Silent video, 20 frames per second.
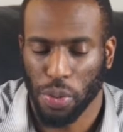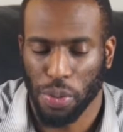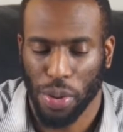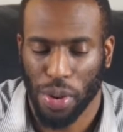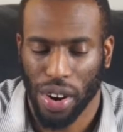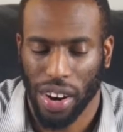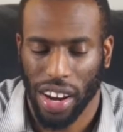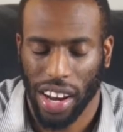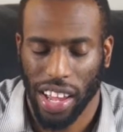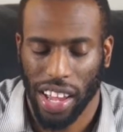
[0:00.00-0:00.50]

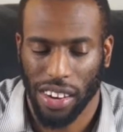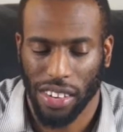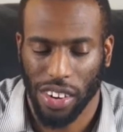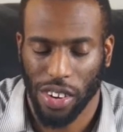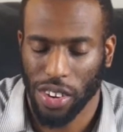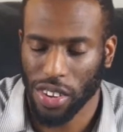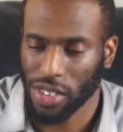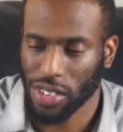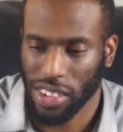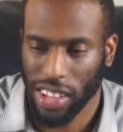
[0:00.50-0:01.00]
report, like,
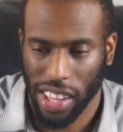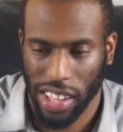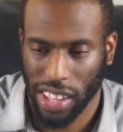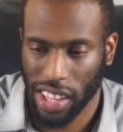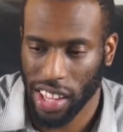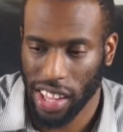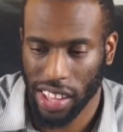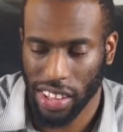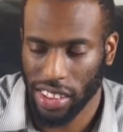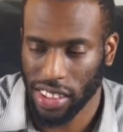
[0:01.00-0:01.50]
Lois was like,
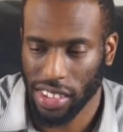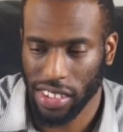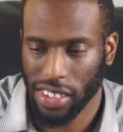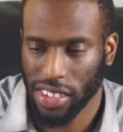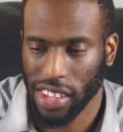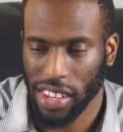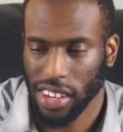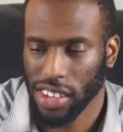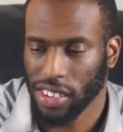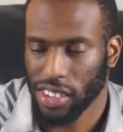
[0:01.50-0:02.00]
yeah, they
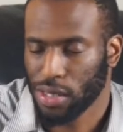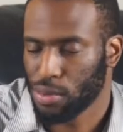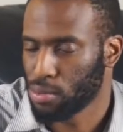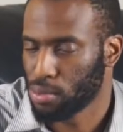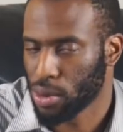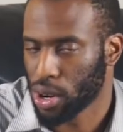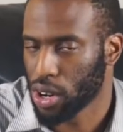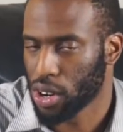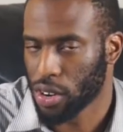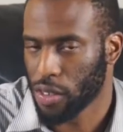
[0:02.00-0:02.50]
didn't just
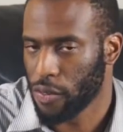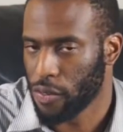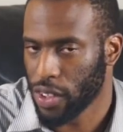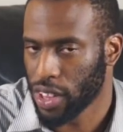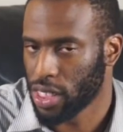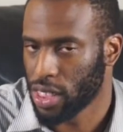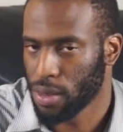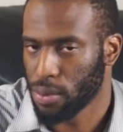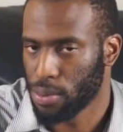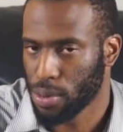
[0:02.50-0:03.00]
murder
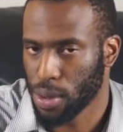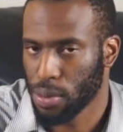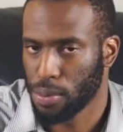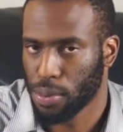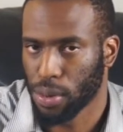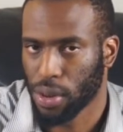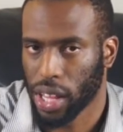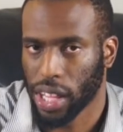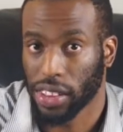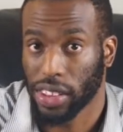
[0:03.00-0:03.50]
50
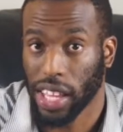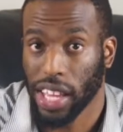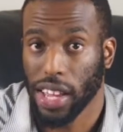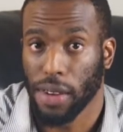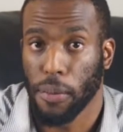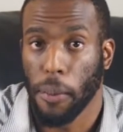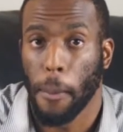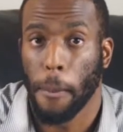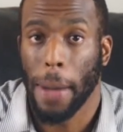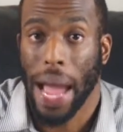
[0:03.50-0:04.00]
people. Like, they
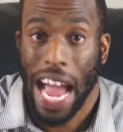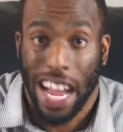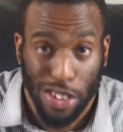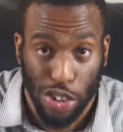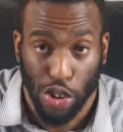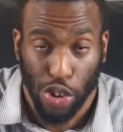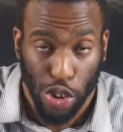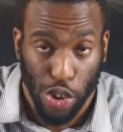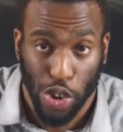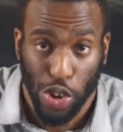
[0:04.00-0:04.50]

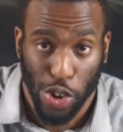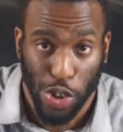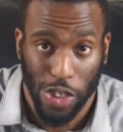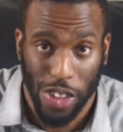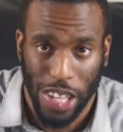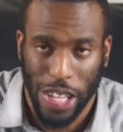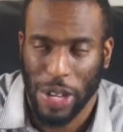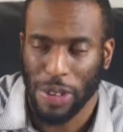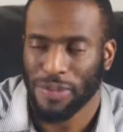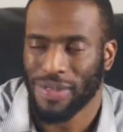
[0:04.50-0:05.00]
massacred
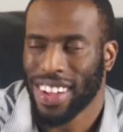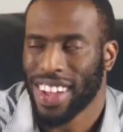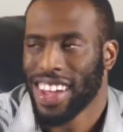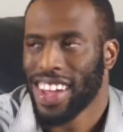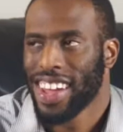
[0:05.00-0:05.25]
them.